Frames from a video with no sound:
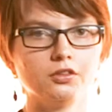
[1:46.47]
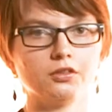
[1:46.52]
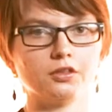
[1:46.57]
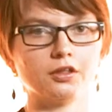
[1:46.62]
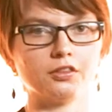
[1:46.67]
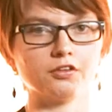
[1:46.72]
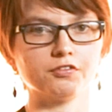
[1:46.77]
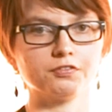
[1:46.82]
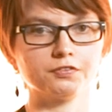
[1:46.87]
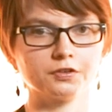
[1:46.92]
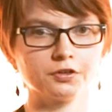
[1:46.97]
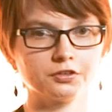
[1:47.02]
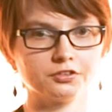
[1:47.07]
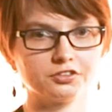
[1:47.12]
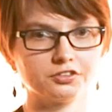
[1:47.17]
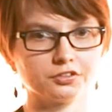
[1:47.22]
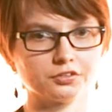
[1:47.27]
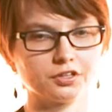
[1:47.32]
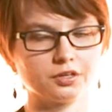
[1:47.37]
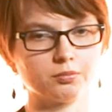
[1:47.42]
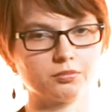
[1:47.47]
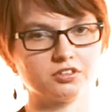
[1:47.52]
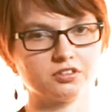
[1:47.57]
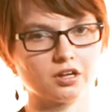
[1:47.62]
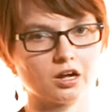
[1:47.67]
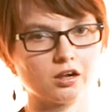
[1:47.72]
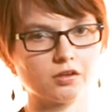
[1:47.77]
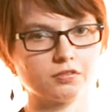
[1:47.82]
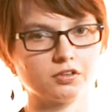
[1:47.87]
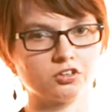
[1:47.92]
And then the first limb
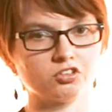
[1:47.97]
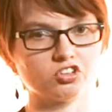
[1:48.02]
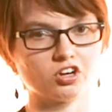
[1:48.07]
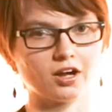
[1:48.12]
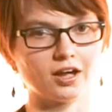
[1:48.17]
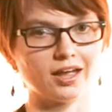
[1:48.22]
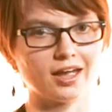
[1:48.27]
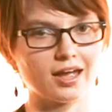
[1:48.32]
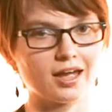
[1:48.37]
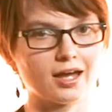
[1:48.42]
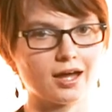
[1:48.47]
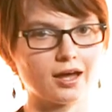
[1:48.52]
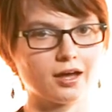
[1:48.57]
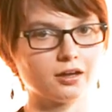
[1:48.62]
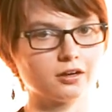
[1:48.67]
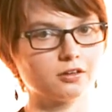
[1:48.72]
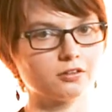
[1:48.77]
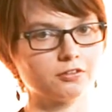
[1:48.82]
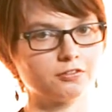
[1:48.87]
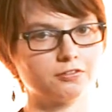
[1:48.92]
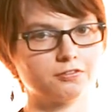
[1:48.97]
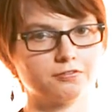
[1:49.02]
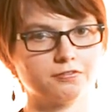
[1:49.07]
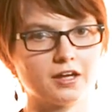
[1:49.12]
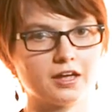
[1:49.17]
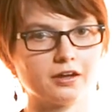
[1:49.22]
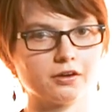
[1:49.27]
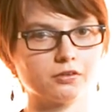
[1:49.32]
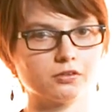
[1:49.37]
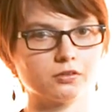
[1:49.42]
salvage I had
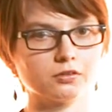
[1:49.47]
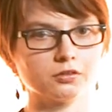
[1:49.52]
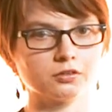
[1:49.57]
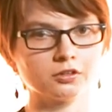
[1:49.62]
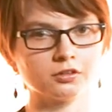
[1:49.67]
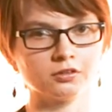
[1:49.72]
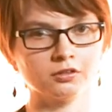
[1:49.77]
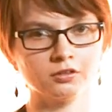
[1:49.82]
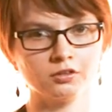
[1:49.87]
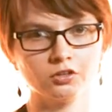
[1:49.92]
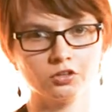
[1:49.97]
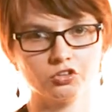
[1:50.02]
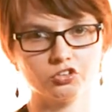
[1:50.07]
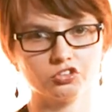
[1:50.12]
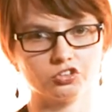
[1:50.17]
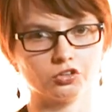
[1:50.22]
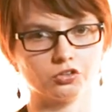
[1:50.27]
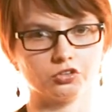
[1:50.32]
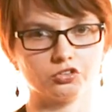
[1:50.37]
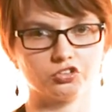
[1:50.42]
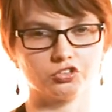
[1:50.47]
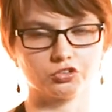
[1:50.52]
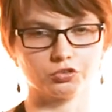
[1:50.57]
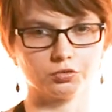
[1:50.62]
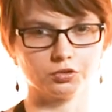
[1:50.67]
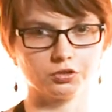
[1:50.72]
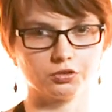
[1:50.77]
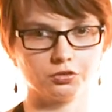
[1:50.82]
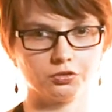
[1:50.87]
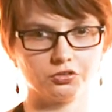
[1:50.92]
failed. So the
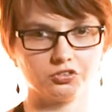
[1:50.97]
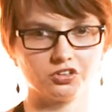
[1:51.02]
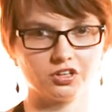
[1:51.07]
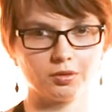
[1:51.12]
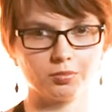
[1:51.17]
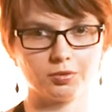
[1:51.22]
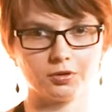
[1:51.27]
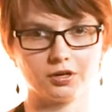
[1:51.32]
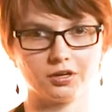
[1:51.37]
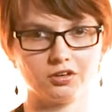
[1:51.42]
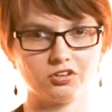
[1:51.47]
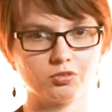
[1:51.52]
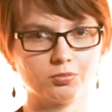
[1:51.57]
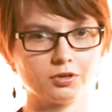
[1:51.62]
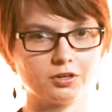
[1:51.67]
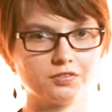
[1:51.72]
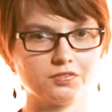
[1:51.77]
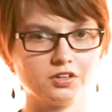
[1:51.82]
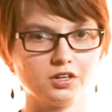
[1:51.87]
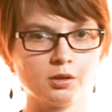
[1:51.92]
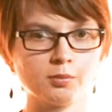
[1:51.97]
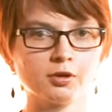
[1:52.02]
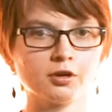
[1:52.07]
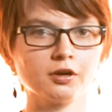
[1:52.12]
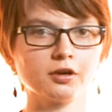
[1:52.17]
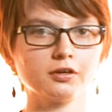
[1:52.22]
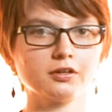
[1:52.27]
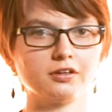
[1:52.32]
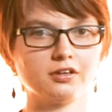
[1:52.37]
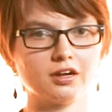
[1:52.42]
screws they put into my
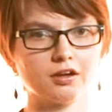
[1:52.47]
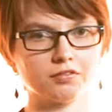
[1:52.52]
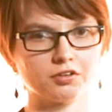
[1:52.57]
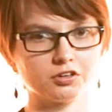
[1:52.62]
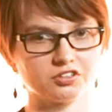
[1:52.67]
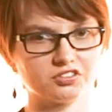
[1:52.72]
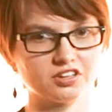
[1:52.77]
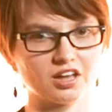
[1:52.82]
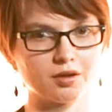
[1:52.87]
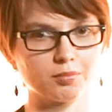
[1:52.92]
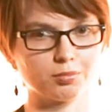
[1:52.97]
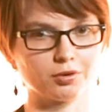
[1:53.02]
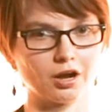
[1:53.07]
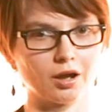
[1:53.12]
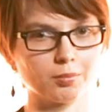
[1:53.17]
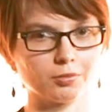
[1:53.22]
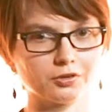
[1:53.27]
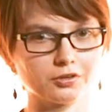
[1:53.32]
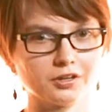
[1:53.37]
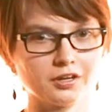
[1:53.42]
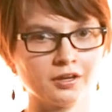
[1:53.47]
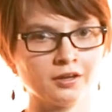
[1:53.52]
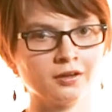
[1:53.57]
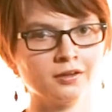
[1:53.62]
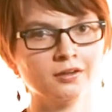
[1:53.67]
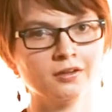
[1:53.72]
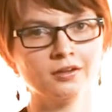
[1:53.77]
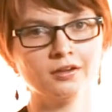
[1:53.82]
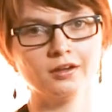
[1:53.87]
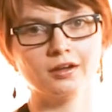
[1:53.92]
femur never set properly.
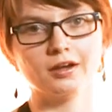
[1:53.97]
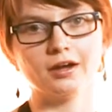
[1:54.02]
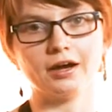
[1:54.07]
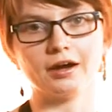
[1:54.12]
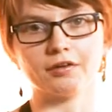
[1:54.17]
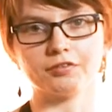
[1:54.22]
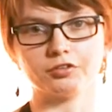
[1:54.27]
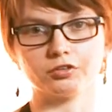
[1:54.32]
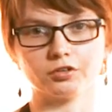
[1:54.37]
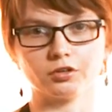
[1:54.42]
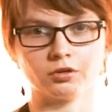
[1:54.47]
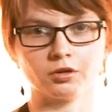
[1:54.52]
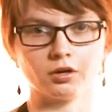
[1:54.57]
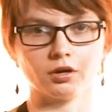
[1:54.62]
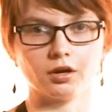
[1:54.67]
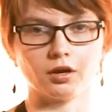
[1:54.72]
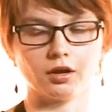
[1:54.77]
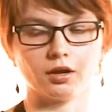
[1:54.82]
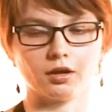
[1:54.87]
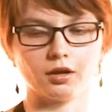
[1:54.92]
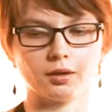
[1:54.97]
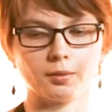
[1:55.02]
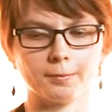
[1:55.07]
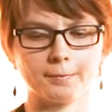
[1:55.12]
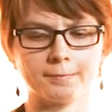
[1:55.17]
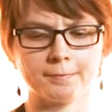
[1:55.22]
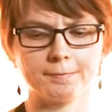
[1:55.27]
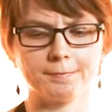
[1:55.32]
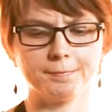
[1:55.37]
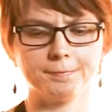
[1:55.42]
After,
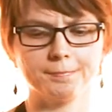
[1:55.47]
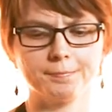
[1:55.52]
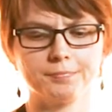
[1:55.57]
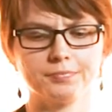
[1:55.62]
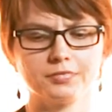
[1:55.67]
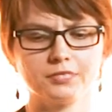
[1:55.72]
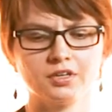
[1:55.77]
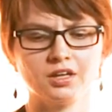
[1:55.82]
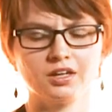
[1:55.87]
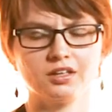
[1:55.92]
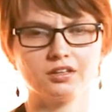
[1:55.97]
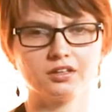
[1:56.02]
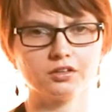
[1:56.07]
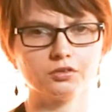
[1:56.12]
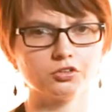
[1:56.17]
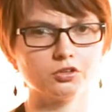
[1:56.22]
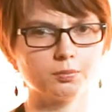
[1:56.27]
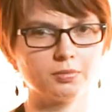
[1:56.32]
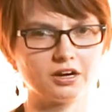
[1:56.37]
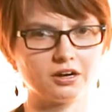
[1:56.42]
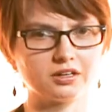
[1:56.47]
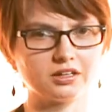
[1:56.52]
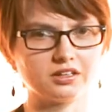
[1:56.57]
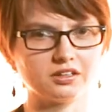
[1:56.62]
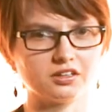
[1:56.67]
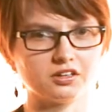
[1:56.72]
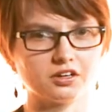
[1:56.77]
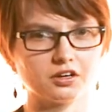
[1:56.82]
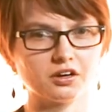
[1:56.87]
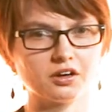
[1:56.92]
I think it was about a
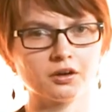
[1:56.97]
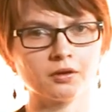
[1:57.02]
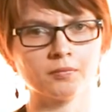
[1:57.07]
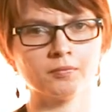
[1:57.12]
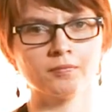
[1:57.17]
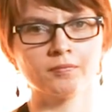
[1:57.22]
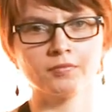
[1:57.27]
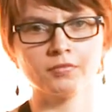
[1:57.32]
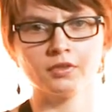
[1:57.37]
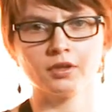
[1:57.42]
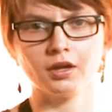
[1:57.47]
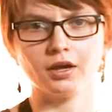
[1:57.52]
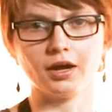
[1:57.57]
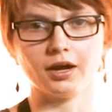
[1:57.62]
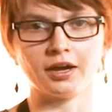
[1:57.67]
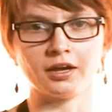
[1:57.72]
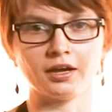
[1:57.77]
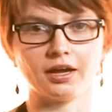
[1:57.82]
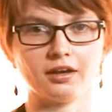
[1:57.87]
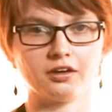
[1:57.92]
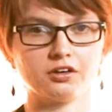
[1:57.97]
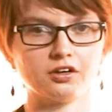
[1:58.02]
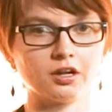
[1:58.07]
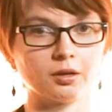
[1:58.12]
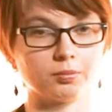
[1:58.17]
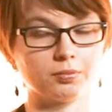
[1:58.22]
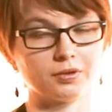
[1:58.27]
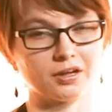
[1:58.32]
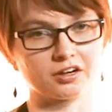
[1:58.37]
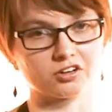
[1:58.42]
year, I ended
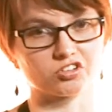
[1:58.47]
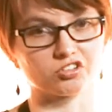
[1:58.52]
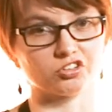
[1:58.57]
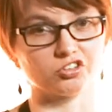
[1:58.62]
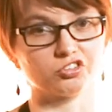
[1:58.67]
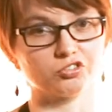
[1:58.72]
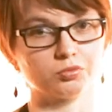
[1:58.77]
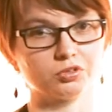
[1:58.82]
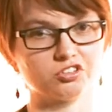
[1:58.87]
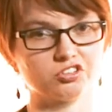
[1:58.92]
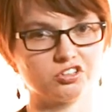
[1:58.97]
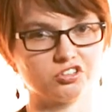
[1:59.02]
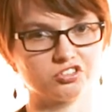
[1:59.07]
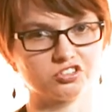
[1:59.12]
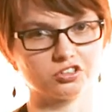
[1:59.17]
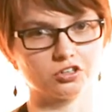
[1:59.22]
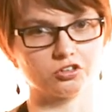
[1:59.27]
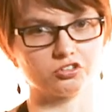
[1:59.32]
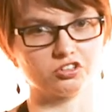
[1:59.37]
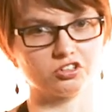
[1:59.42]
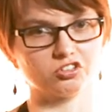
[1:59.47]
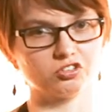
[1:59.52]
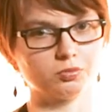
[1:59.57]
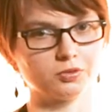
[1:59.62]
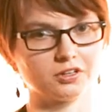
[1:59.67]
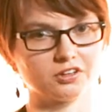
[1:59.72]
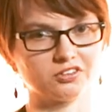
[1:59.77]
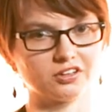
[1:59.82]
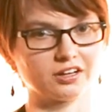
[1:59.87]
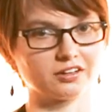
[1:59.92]
up actually switching surgeons
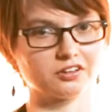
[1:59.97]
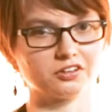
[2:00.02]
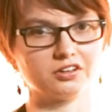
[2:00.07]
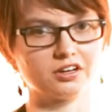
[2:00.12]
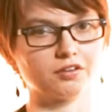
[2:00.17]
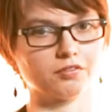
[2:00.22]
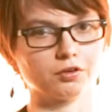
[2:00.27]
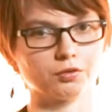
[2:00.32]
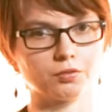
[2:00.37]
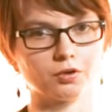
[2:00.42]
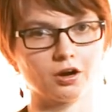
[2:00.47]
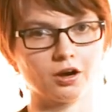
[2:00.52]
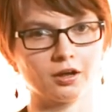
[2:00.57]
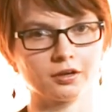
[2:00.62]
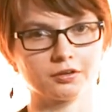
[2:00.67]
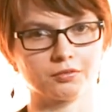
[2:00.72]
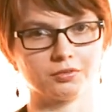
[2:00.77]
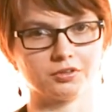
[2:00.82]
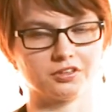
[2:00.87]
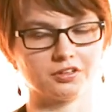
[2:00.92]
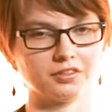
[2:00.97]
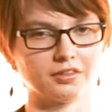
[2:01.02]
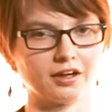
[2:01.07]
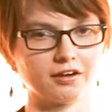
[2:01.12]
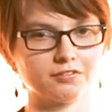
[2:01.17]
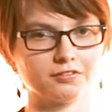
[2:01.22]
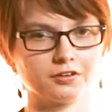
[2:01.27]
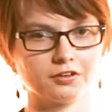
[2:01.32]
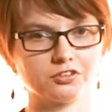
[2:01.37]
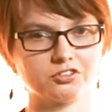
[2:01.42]
because I could never walk within
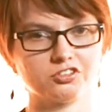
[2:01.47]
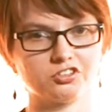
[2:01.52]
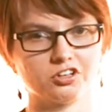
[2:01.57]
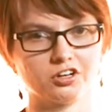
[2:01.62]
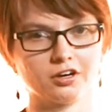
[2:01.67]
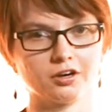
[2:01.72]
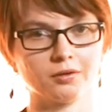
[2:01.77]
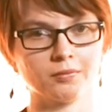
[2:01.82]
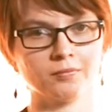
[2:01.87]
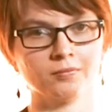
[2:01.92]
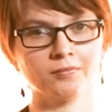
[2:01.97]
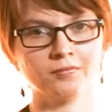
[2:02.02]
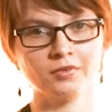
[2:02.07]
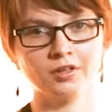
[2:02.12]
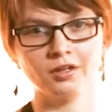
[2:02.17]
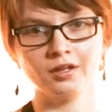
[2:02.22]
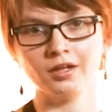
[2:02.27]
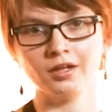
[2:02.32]
that first year.